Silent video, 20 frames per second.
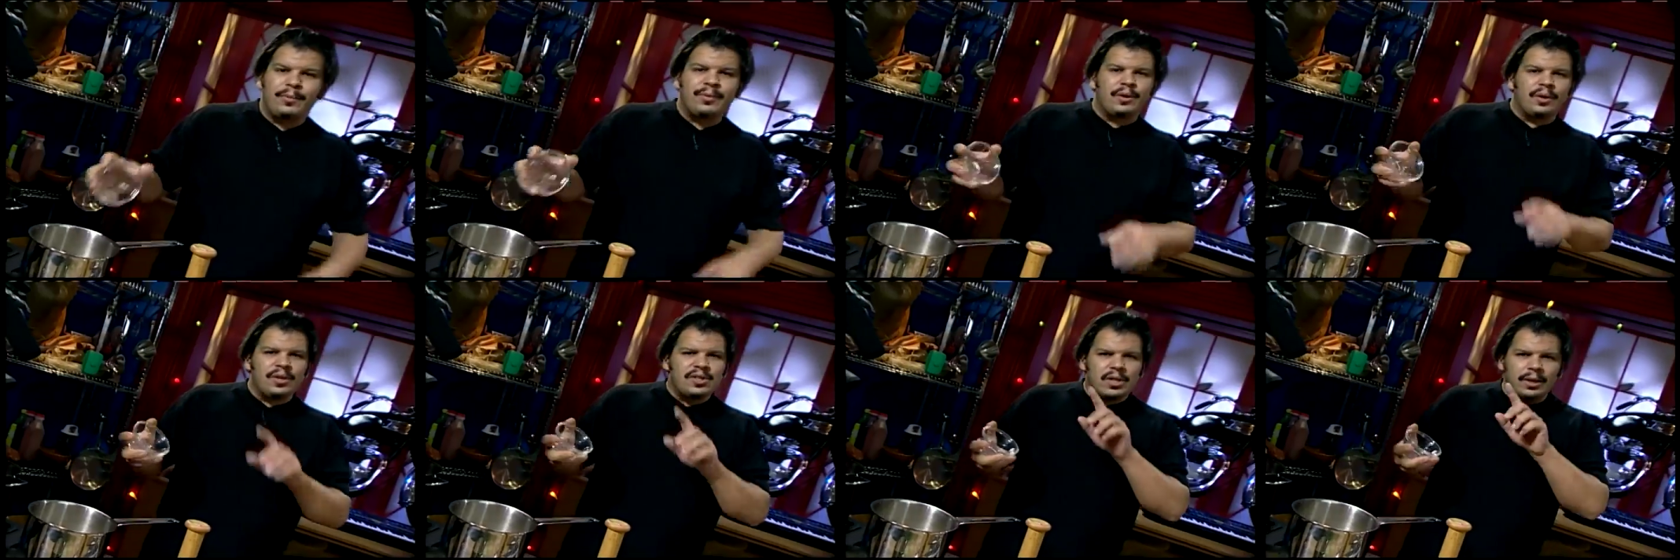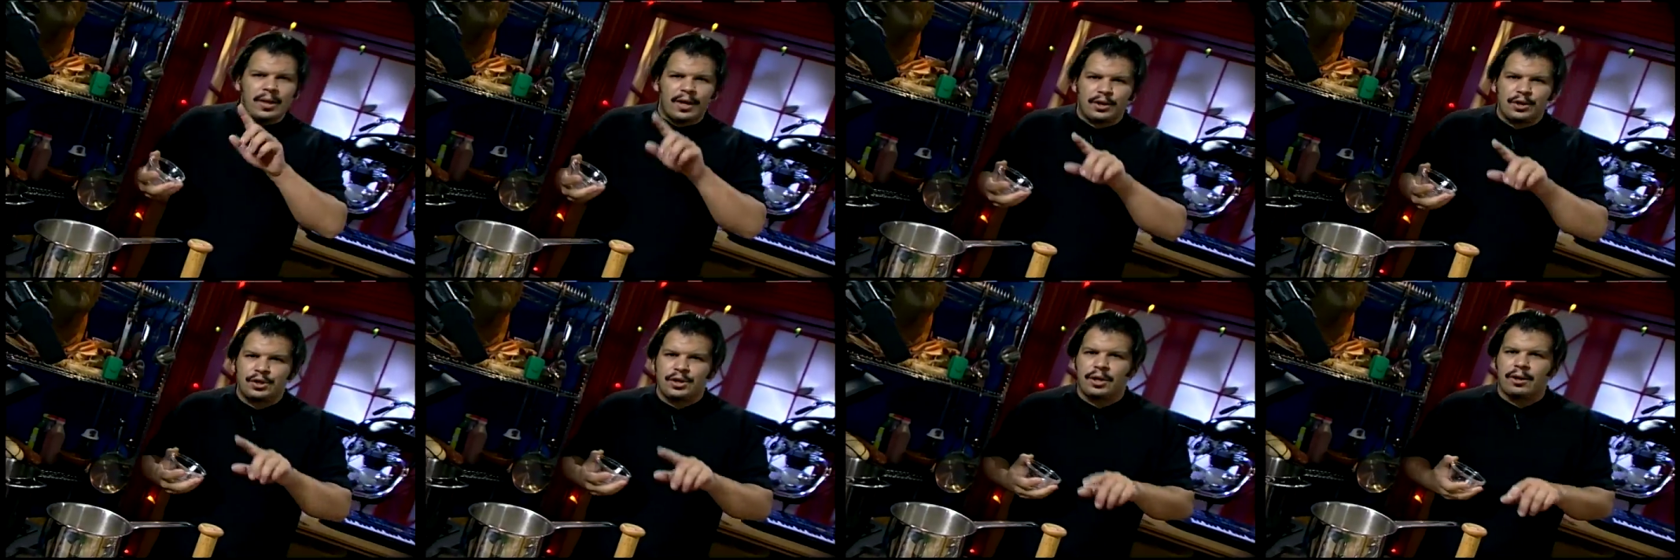there is a
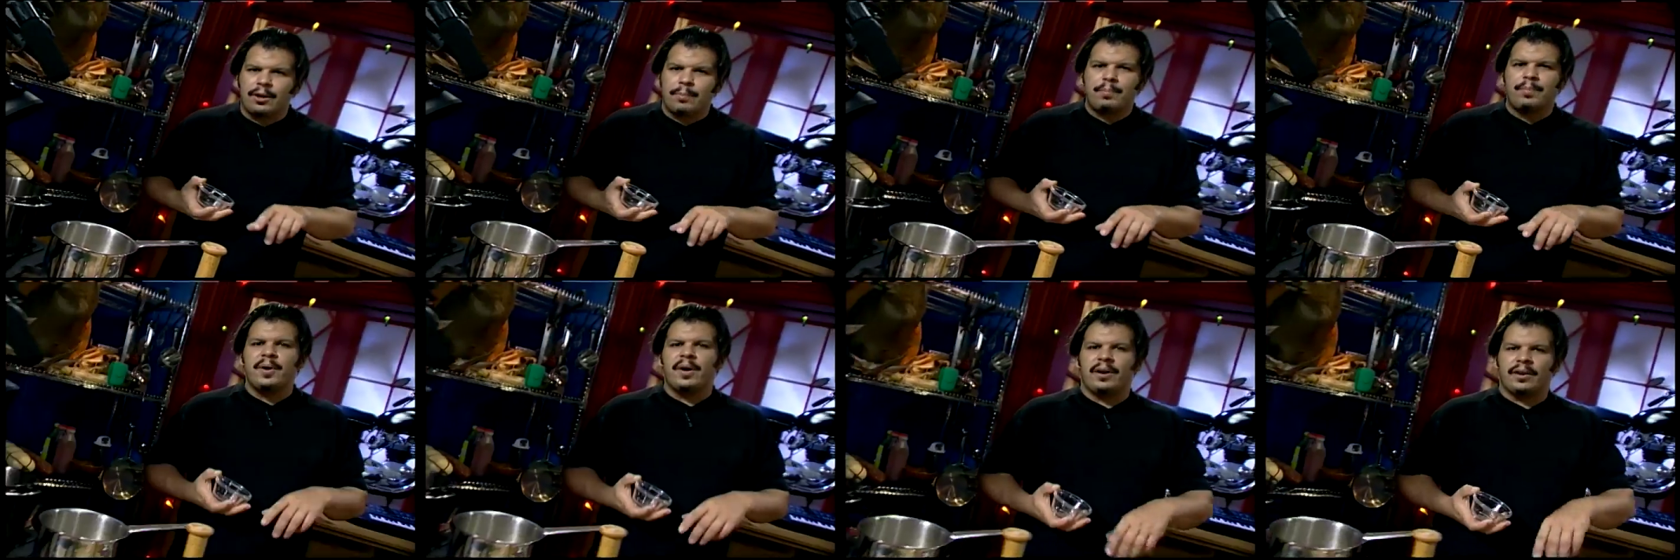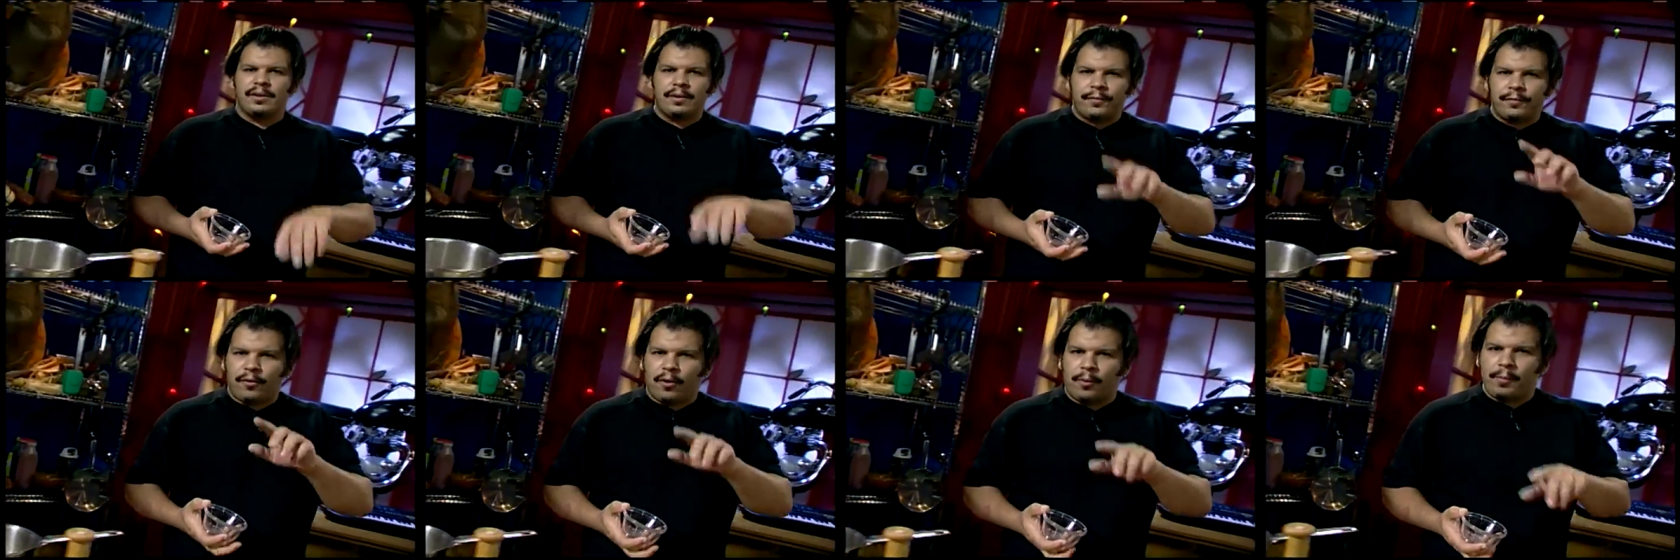lot of sugar in beer in the
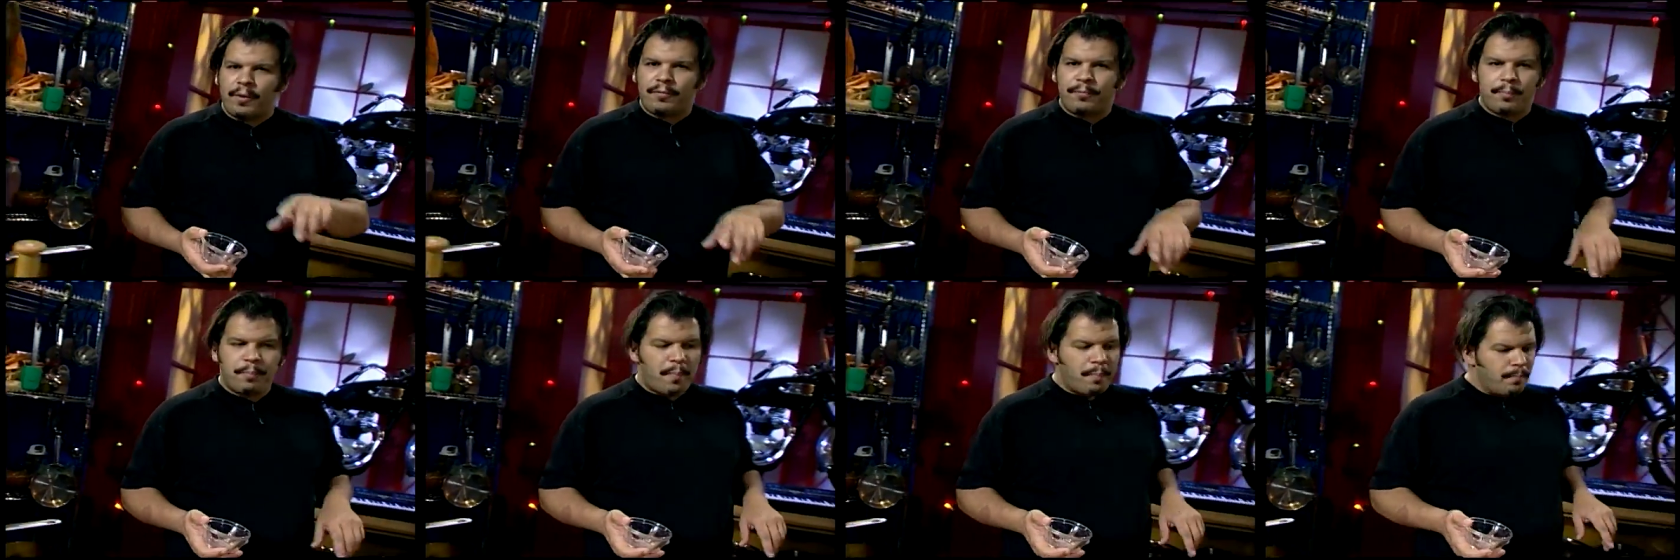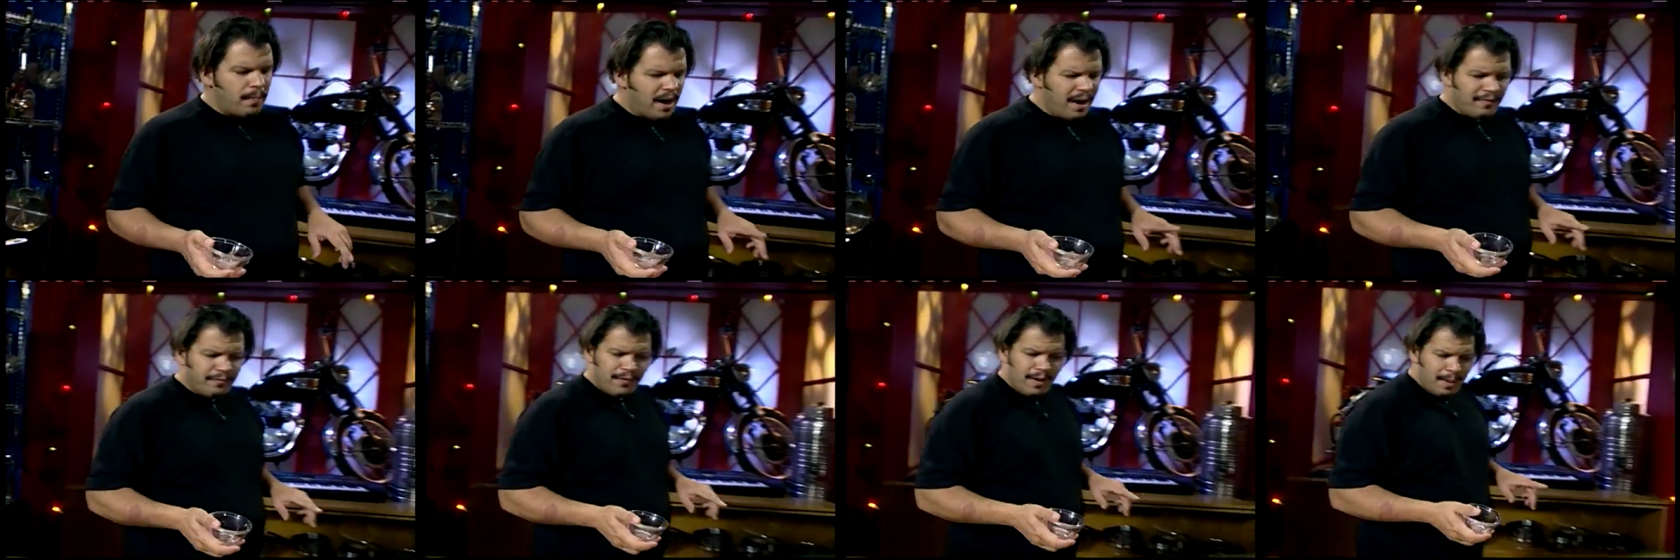form of,
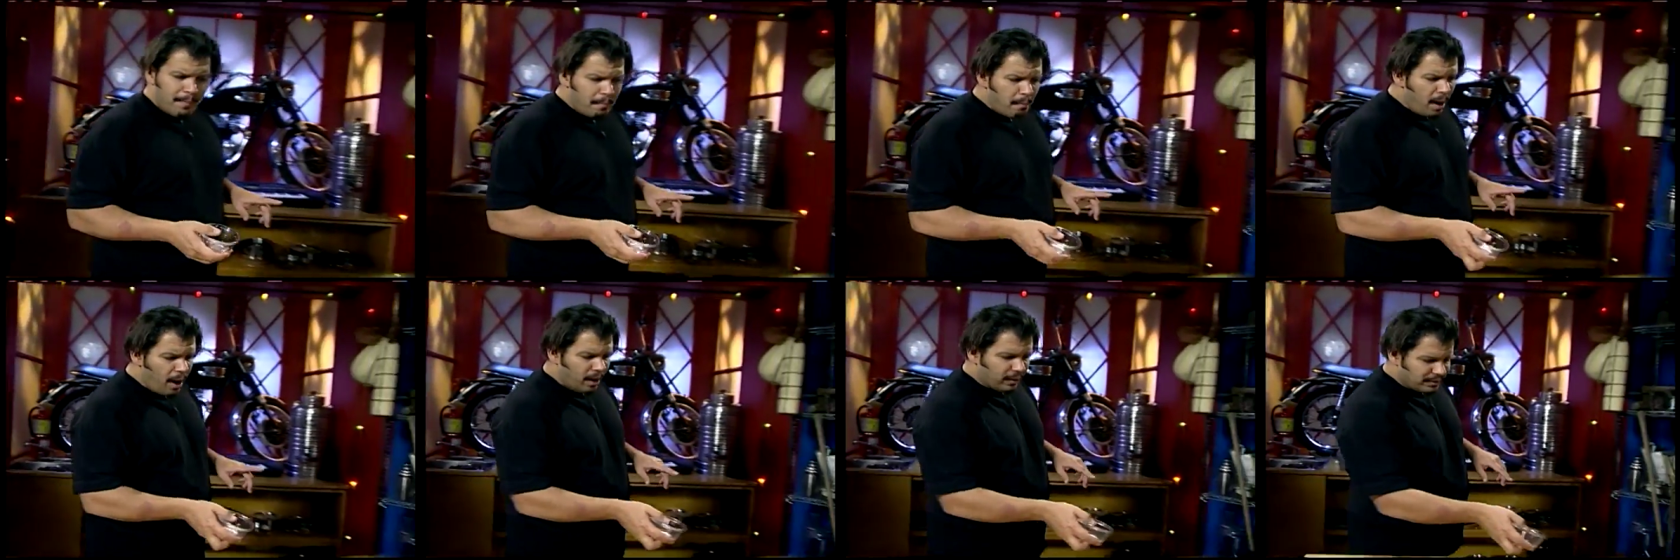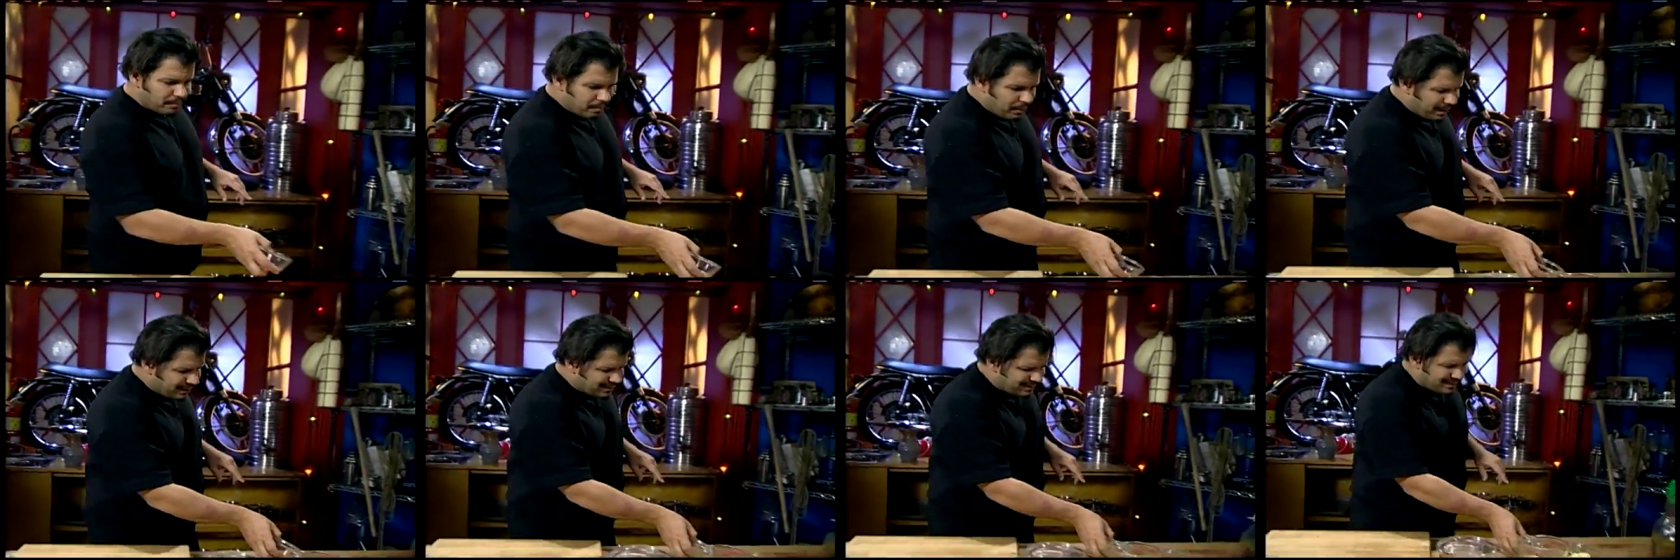of uh, malt,
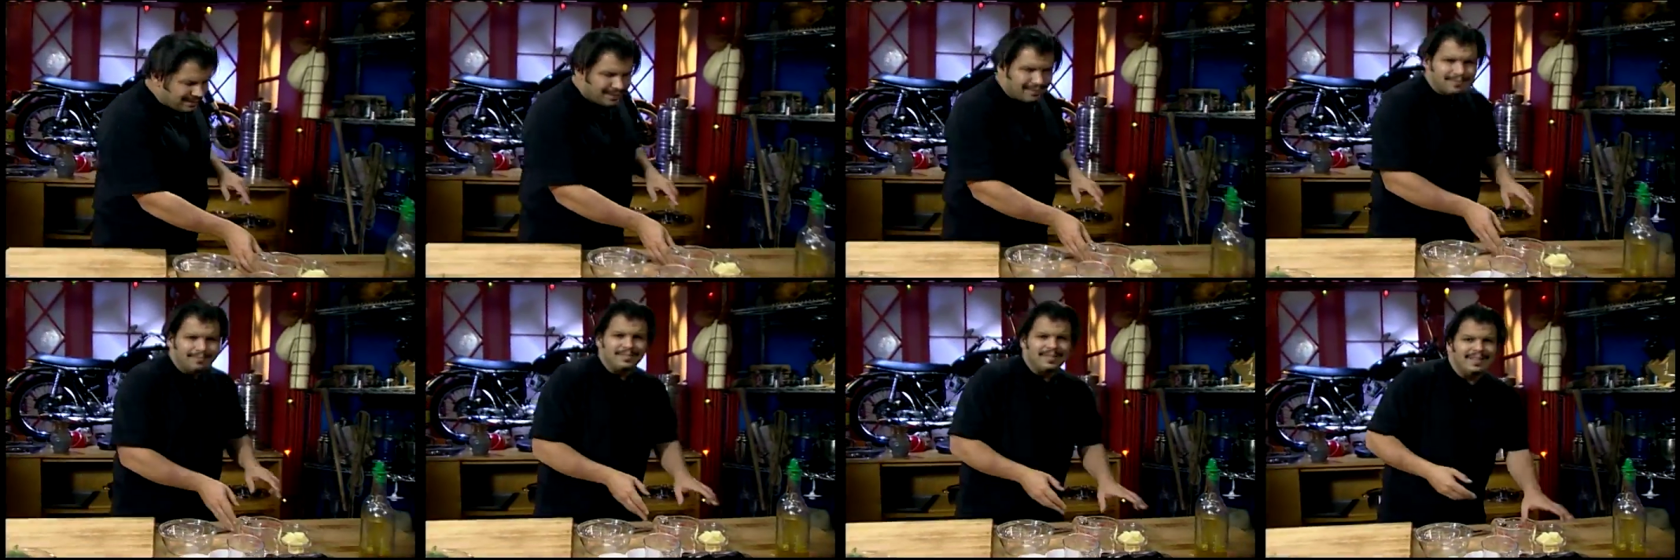but you know,